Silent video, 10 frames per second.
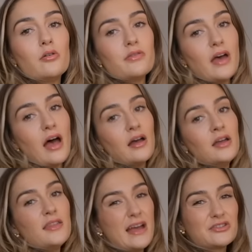
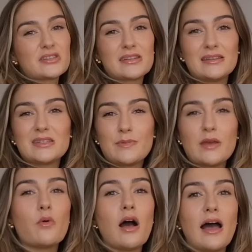that just tends to be
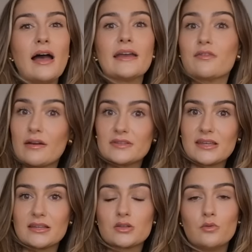what I
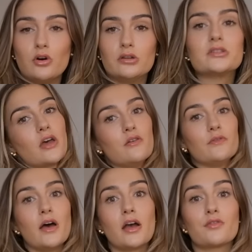gravitate towards over
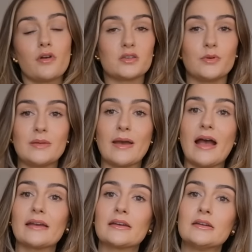a crossbody
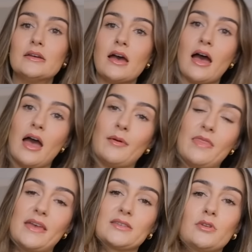bag. And
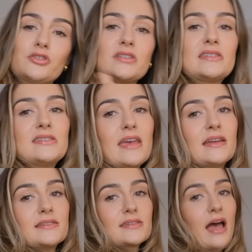this one just
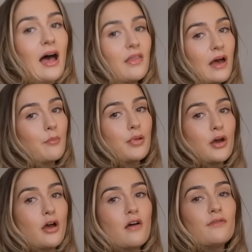sits at that
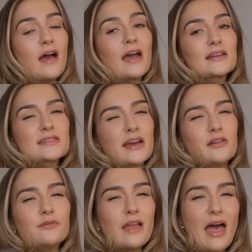perfect kind
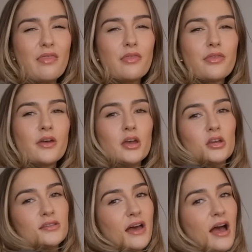of length
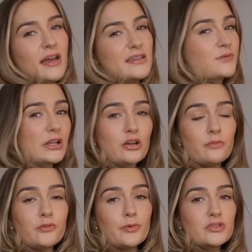that it's really
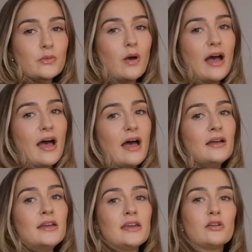comfortable to
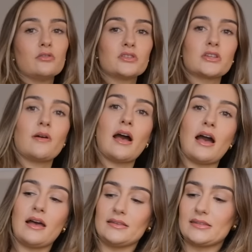wear. It also
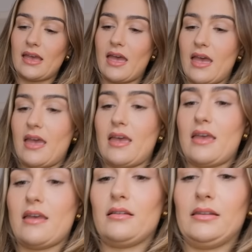has
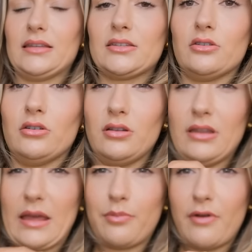a little
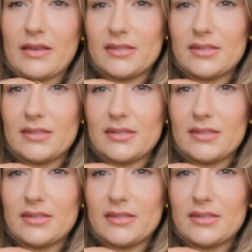like press